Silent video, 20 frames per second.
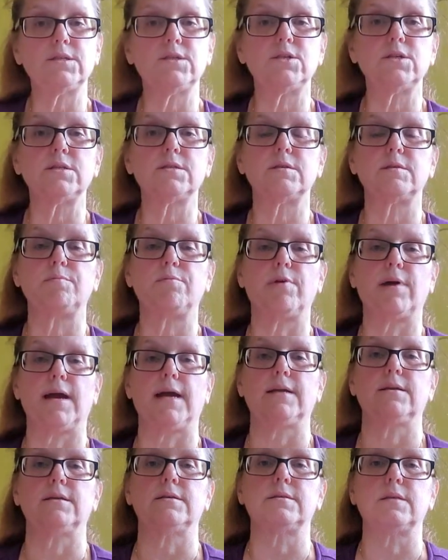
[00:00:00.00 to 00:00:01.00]
just
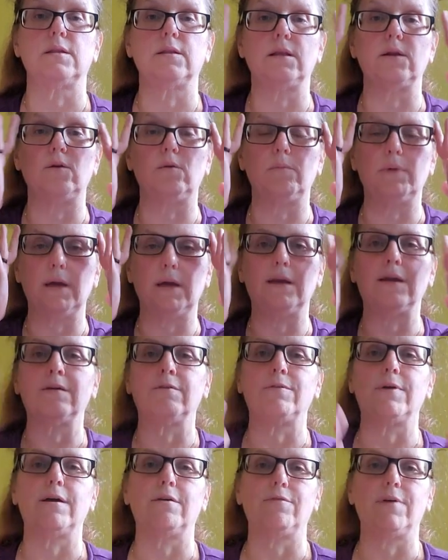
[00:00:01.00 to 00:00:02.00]
practice a little bit
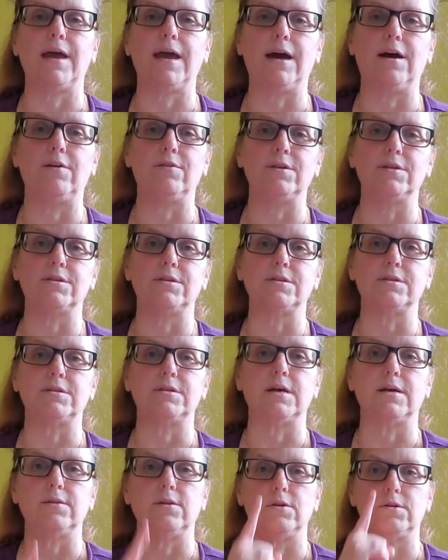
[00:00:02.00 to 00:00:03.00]
of how this is
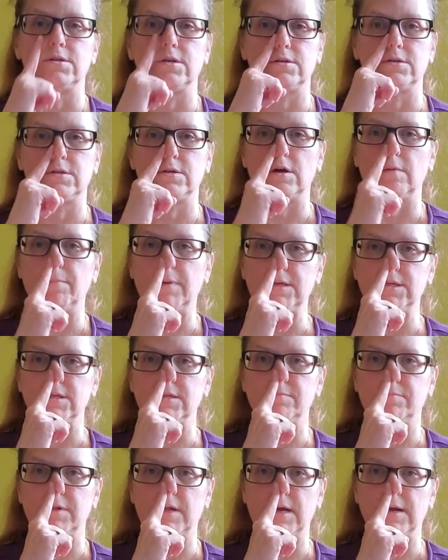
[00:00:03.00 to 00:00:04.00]
done there. So start by
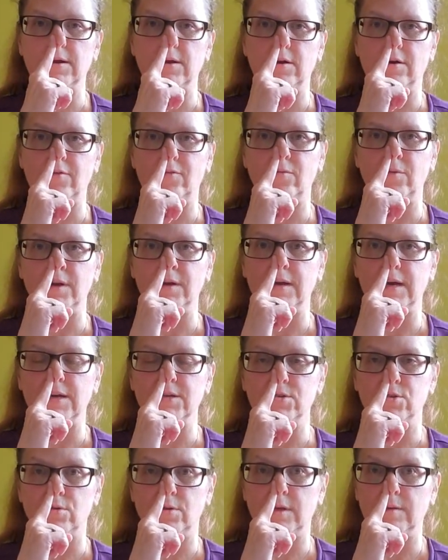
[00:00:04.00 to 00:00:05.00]
just blocking off one
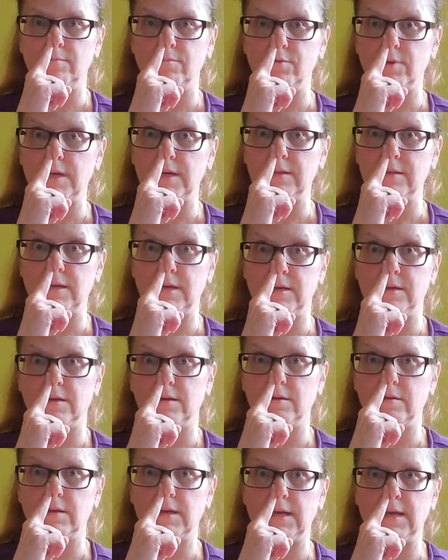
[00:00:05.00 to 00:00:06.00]
nostril and breathing
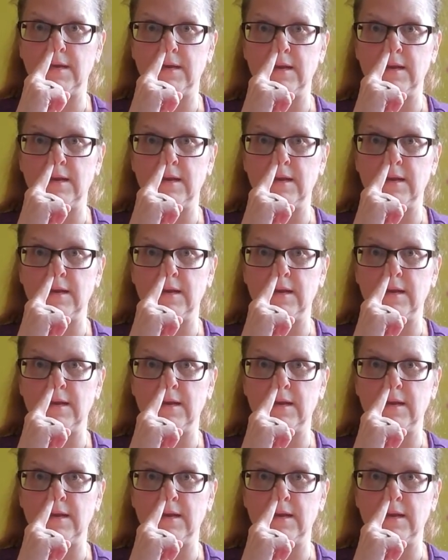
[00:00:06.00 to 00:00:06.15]
in